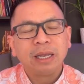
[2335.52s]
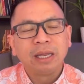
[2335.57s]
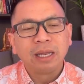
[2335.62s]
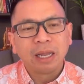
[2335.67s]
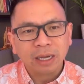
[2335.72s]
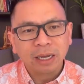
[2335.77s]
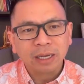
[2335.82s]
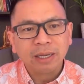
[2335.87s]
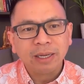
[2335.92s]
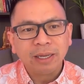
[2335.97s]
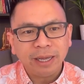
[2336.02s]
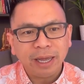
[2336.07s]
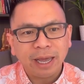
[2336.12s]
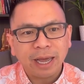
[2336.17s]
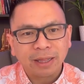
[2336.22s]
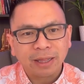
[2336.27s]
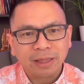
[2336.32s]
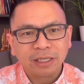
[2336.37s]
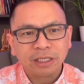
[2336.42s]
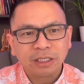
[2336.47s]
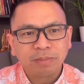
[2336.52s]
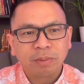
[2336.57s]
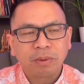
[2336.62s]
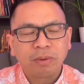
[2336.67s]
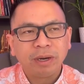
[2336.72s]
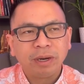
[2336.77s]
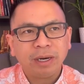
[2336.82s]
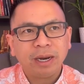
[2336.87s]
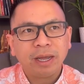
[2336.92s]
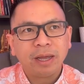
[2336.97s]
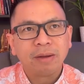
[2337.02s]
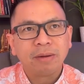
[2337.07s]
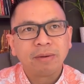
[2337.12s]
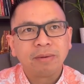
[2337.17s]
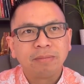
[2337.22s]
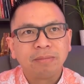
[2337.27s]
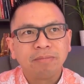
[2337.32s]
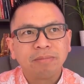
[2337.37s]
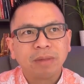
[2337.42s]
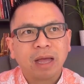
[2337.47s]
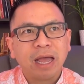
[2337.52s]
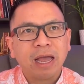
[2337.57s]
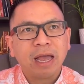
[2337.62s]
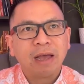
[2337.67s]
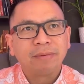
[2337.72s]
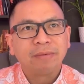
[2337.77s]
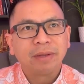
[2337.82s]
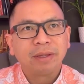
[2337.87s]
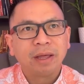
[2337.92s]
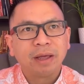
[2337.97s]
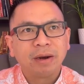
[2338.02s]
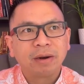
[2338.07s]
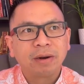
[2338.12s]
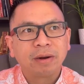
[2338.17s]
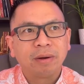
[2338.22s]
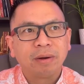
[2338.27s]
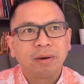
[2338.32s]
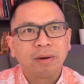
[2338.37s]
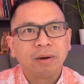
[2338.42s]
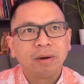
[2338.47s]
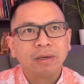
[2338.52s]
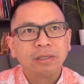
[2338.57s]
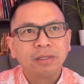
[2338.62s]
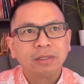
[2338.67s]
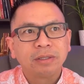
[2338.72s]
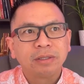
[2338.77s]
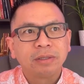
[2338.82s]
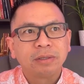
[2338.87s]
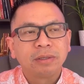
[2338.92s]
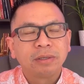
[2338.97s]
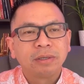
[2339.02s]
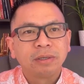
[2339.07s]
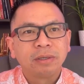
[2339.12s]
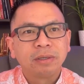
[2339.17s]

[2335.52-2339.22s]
Luckily at this point now, I have a lot of cards.